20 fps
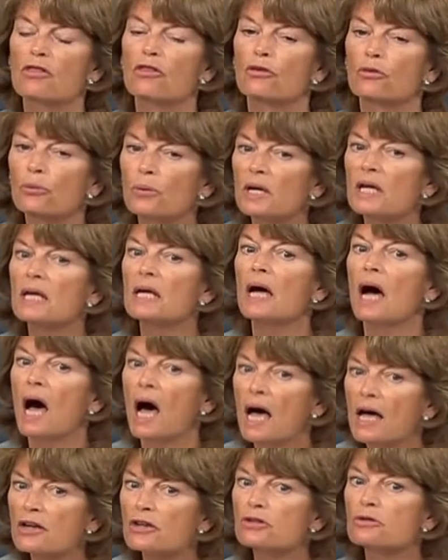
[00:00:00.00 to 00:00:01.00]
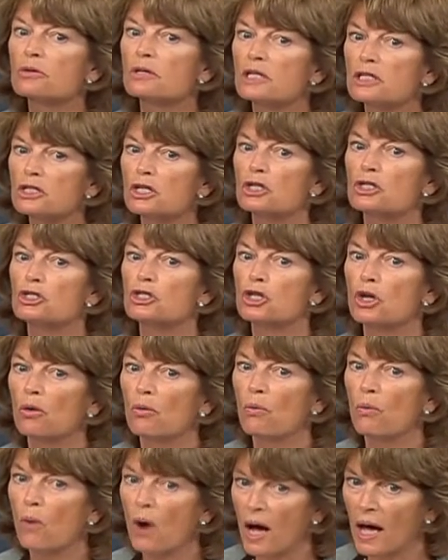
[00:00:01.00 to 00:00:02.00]

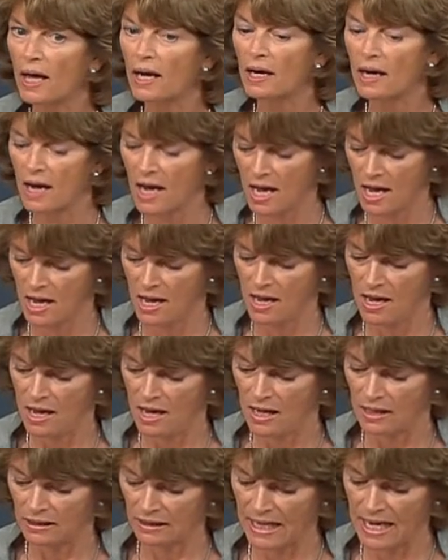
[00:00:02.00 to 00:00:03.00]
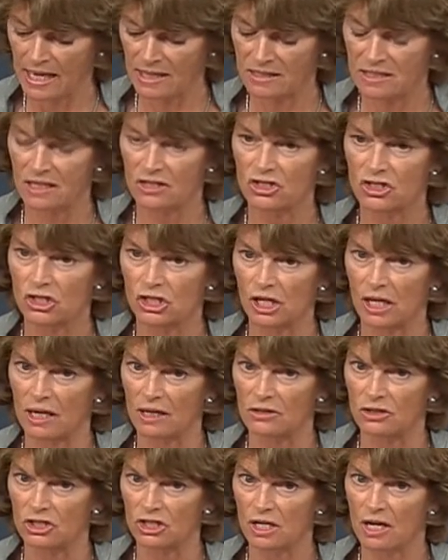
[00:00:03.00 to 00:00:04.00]
300-to-1 land
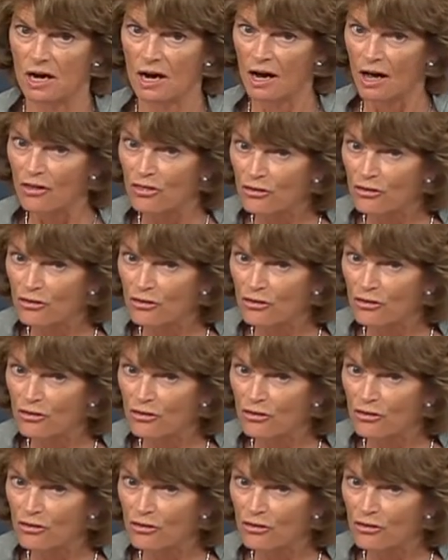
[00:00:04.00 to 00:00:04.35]
exchange, a